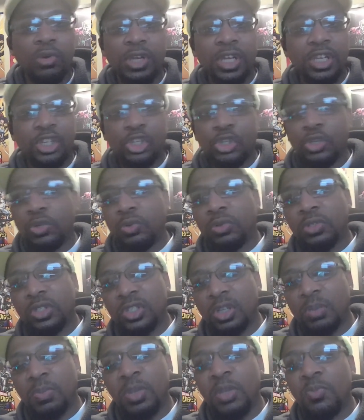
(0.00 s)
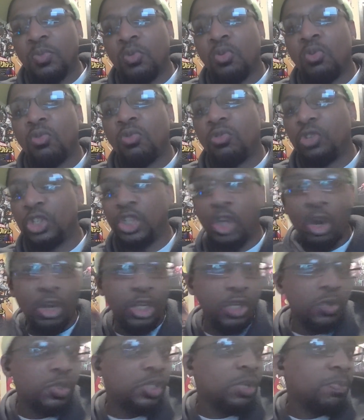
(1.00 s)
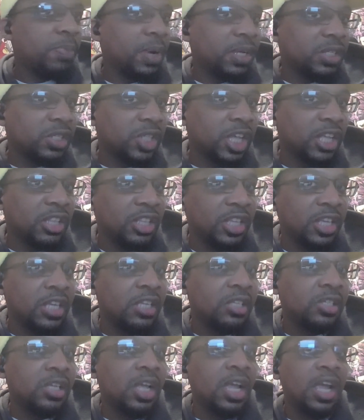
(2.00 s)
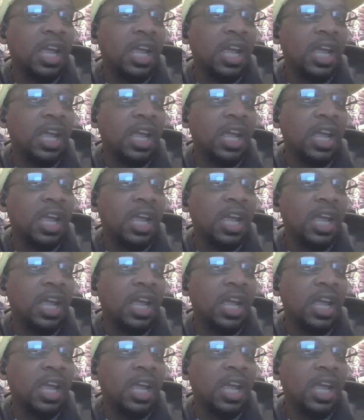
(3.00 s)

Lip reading: issue. Some people are used to buds like these,